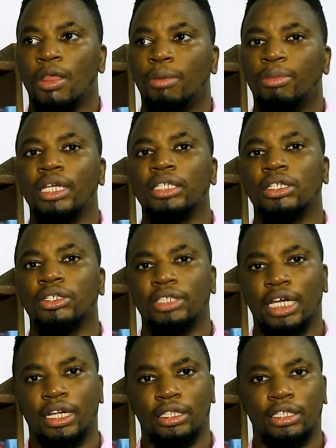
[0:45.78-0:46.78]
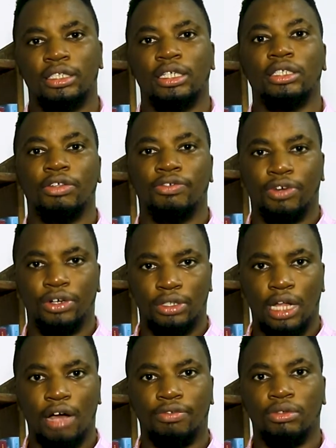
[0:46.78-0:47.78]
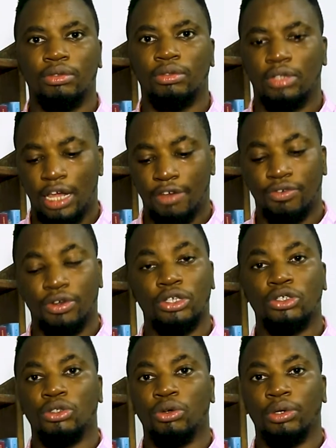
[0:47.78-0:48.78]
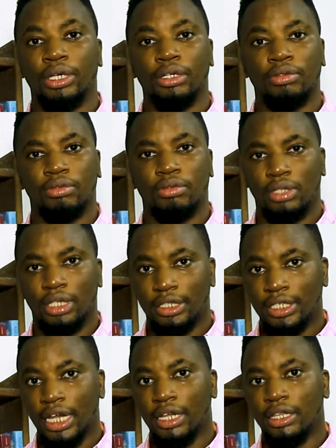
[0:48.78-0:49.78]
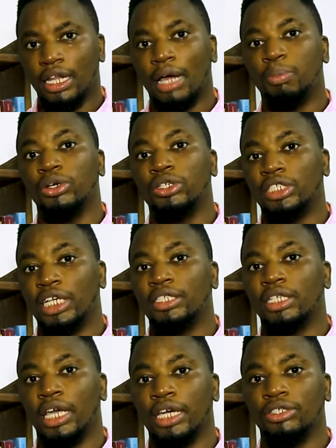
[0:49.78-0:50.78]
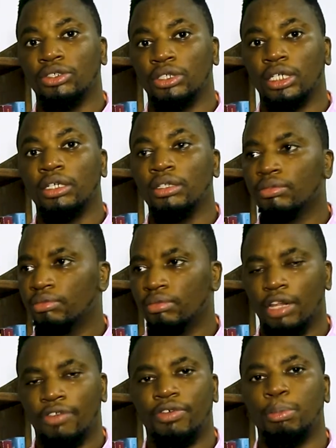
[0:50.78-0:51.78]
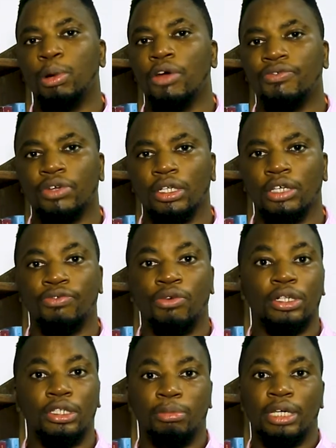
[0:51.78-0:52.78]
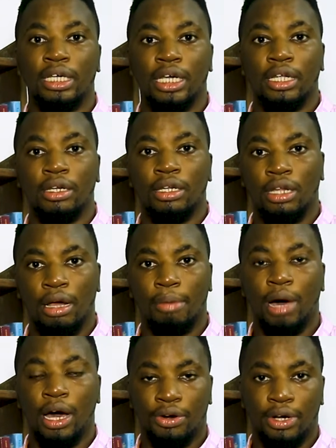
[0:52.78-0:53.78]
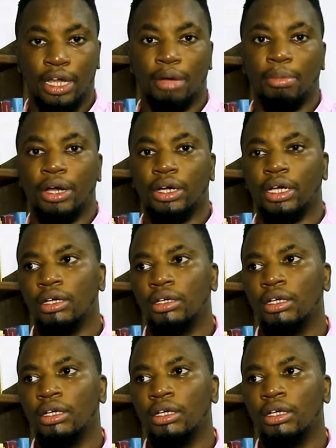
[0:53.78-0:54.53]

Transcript: But let's understand that this is the first novel. And for this story, the setting that I put Chasing Angels in, it fit perfectly for it to be in modern day America.